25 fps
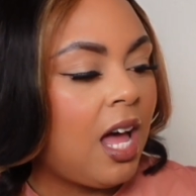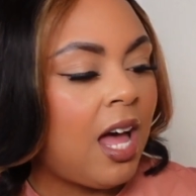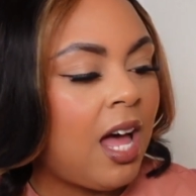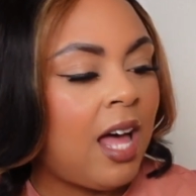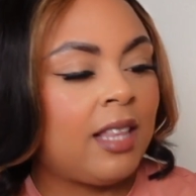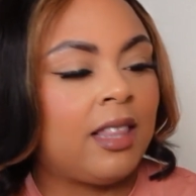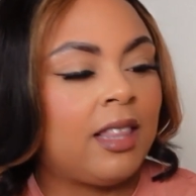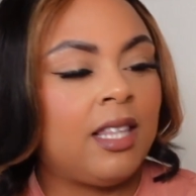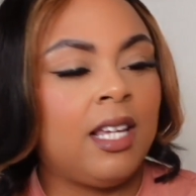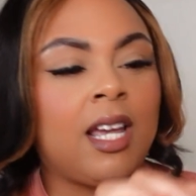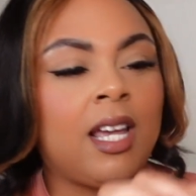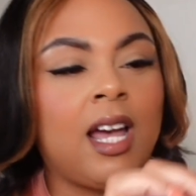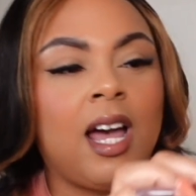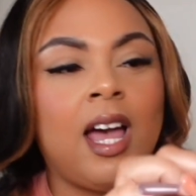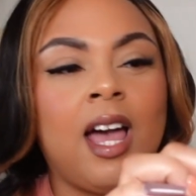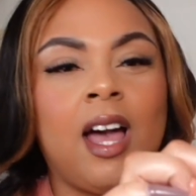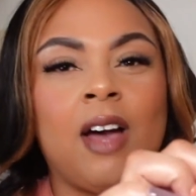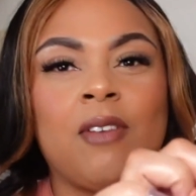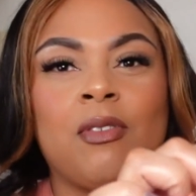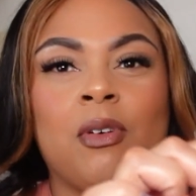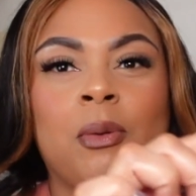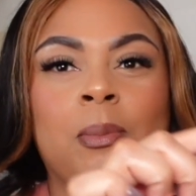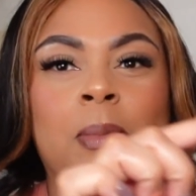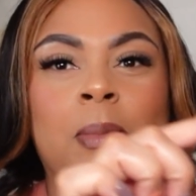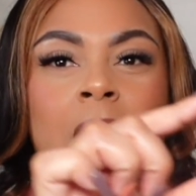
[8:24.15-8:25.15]
I think I
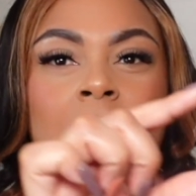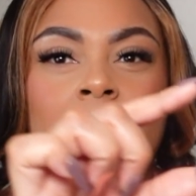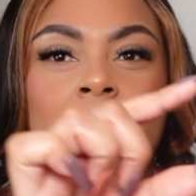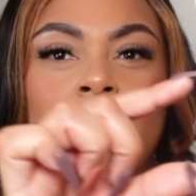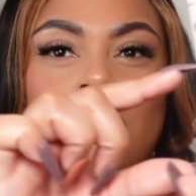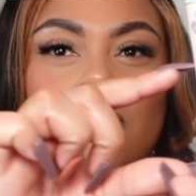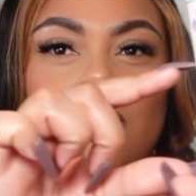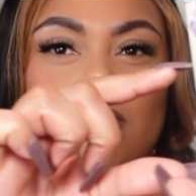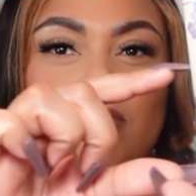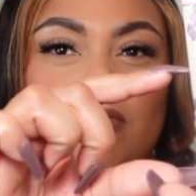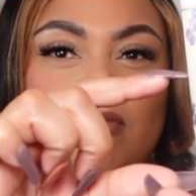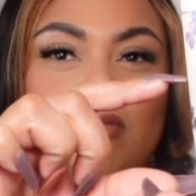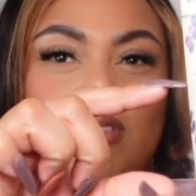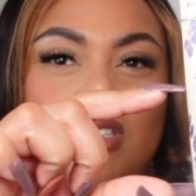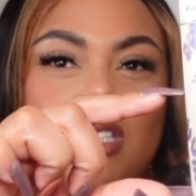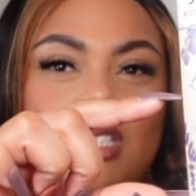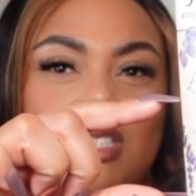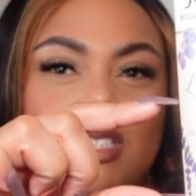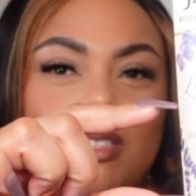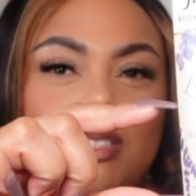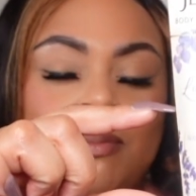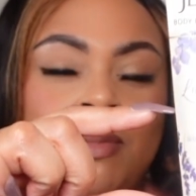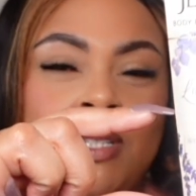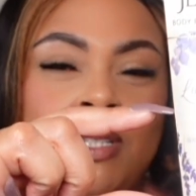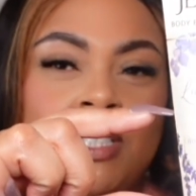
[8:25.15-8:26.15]
have about
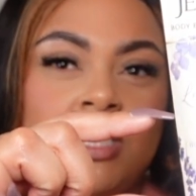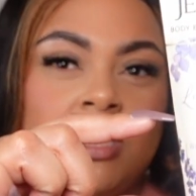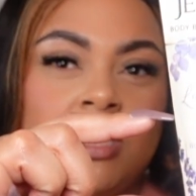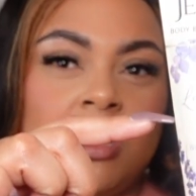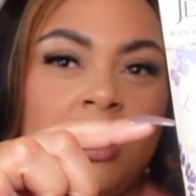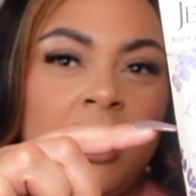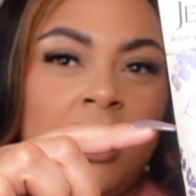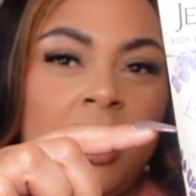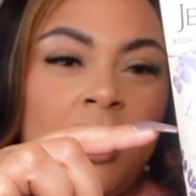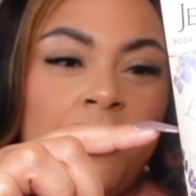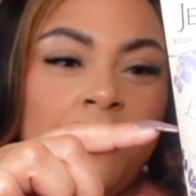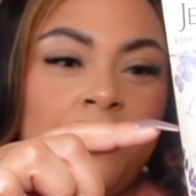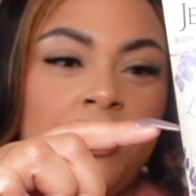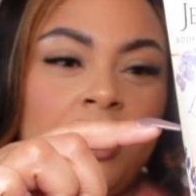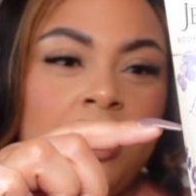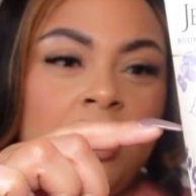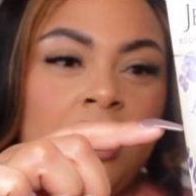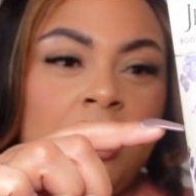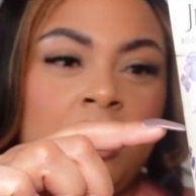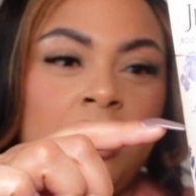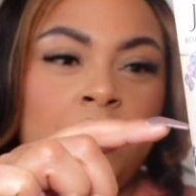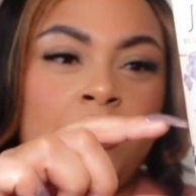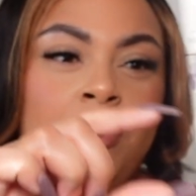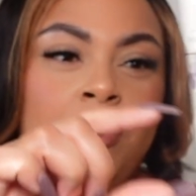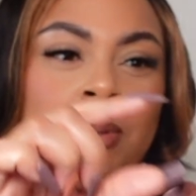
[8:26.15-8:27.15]
this much left in
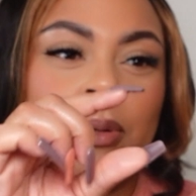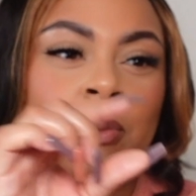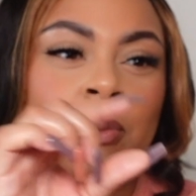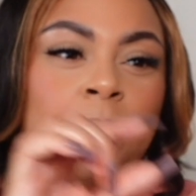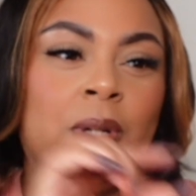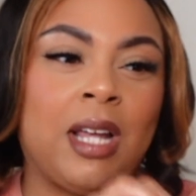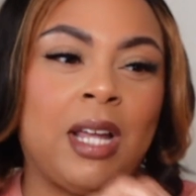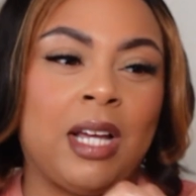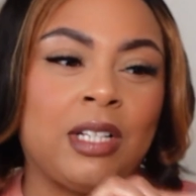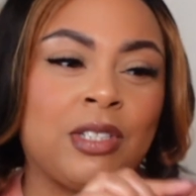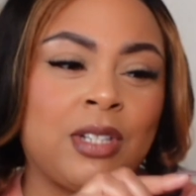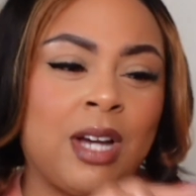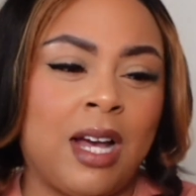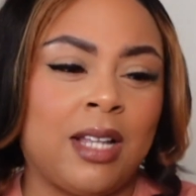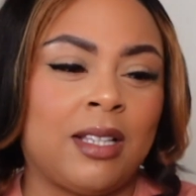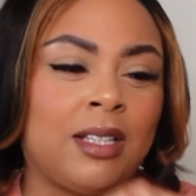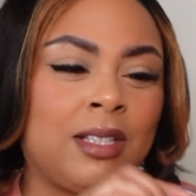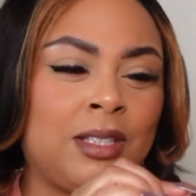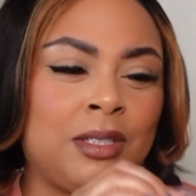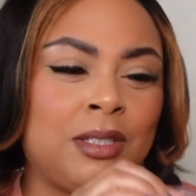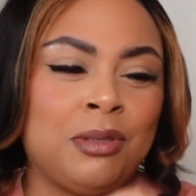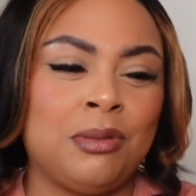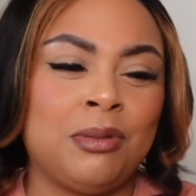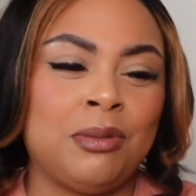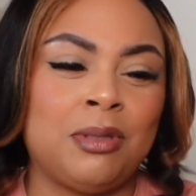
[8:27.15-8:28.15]
there, but when I tried to
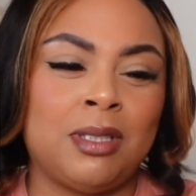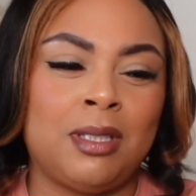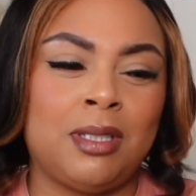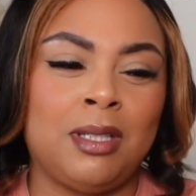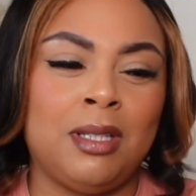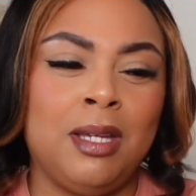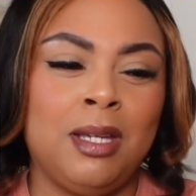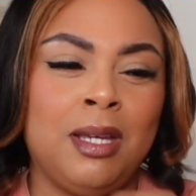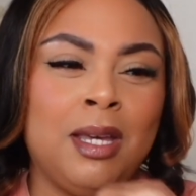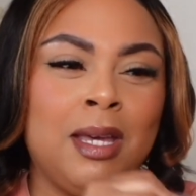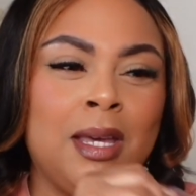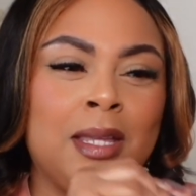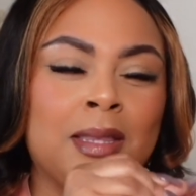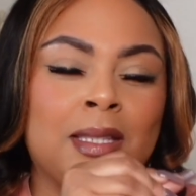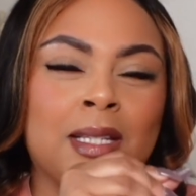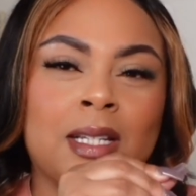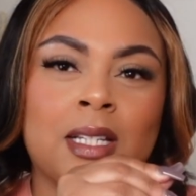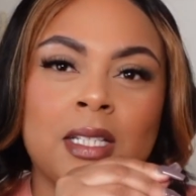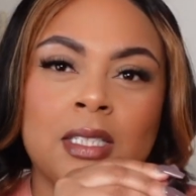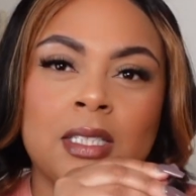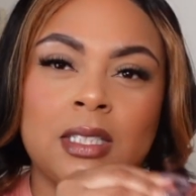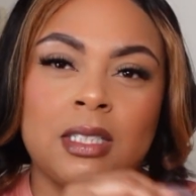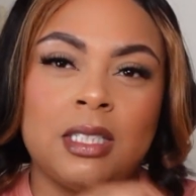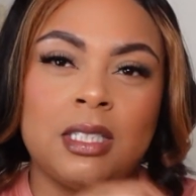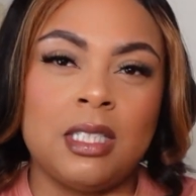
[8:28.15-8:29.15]
use it, the
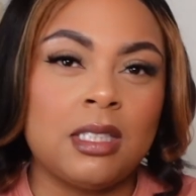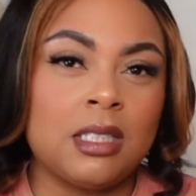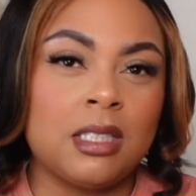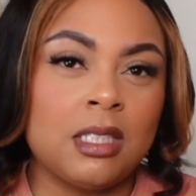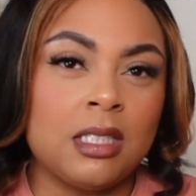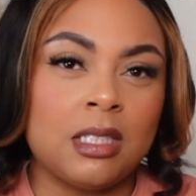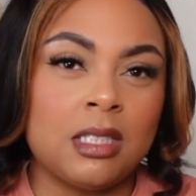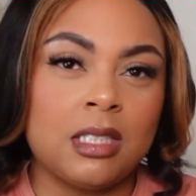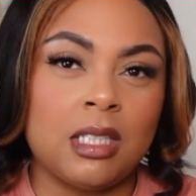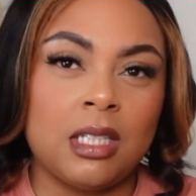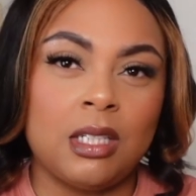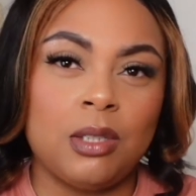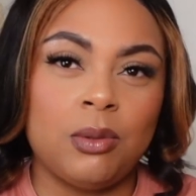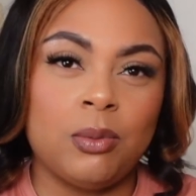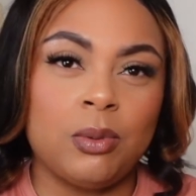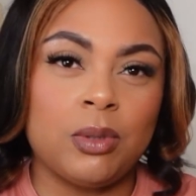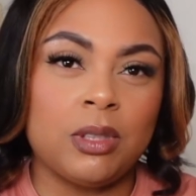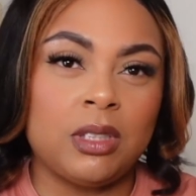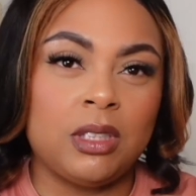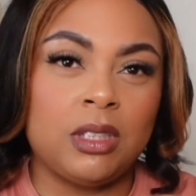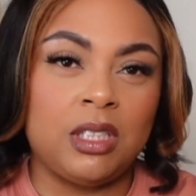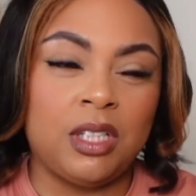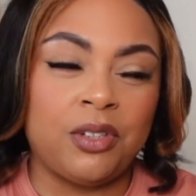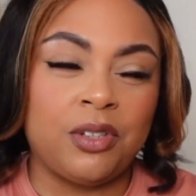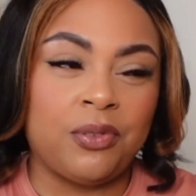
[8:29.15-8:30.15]
consistency
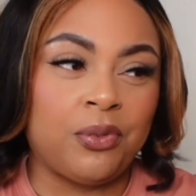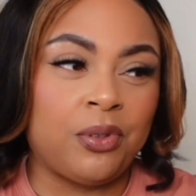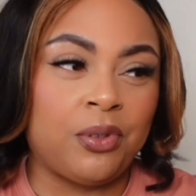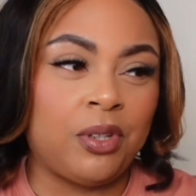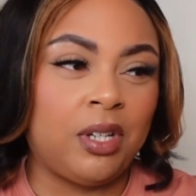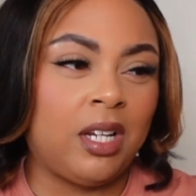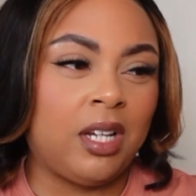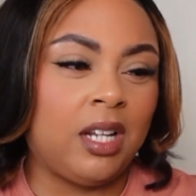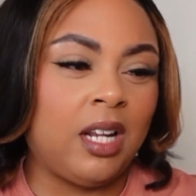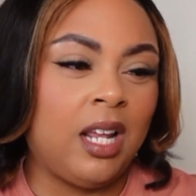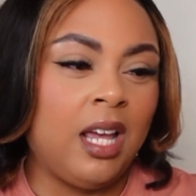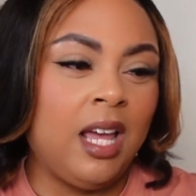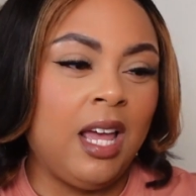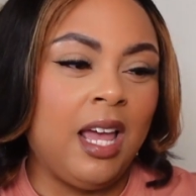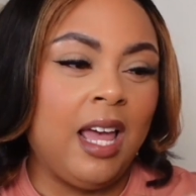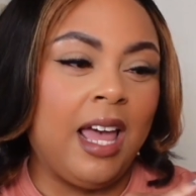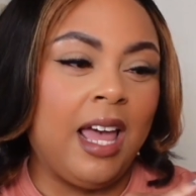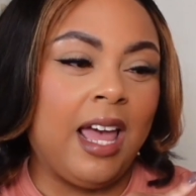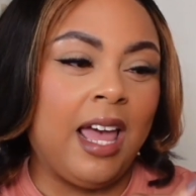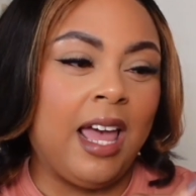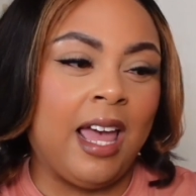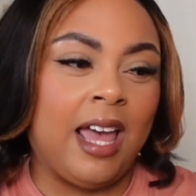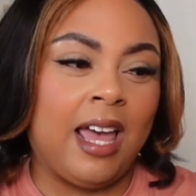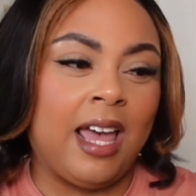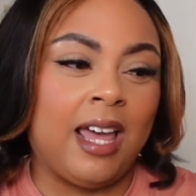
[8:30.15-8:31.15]
was different
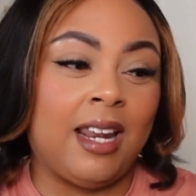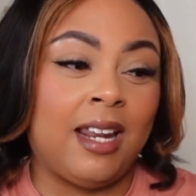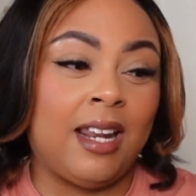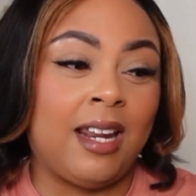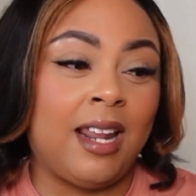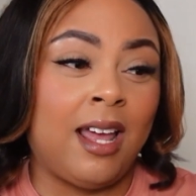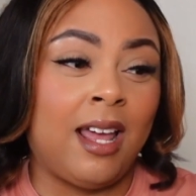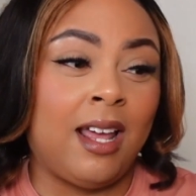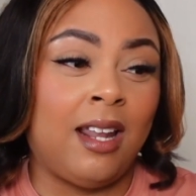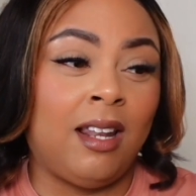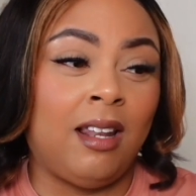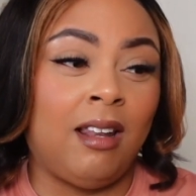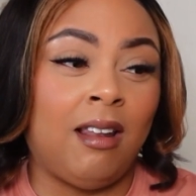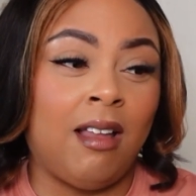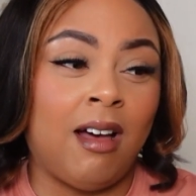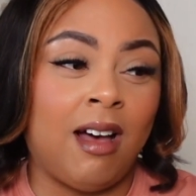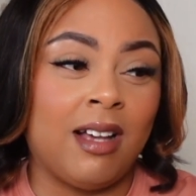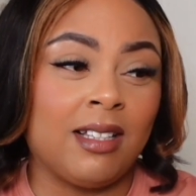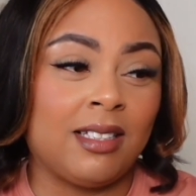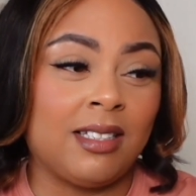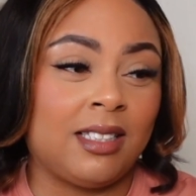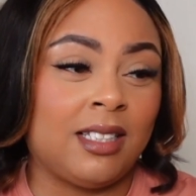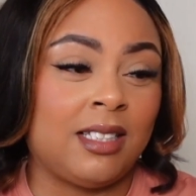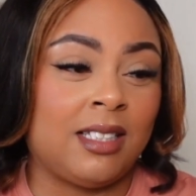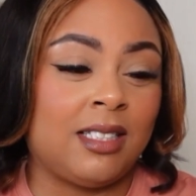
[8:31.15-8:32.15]
and it had
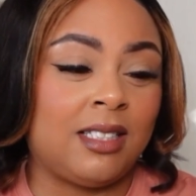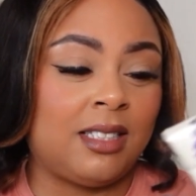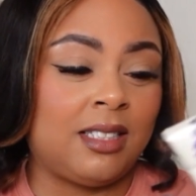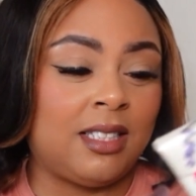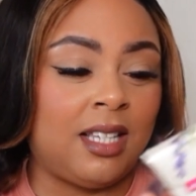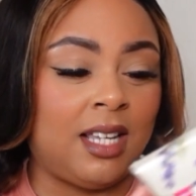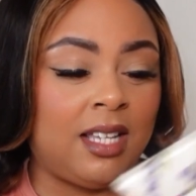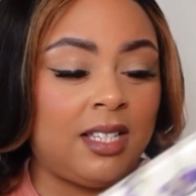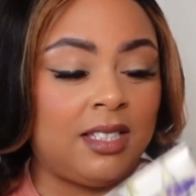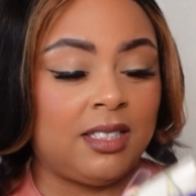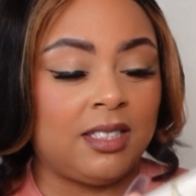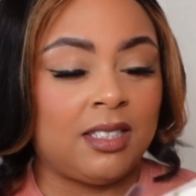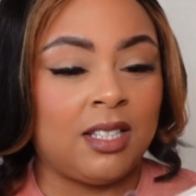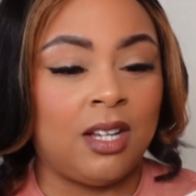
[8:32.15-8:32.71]
lost its scent.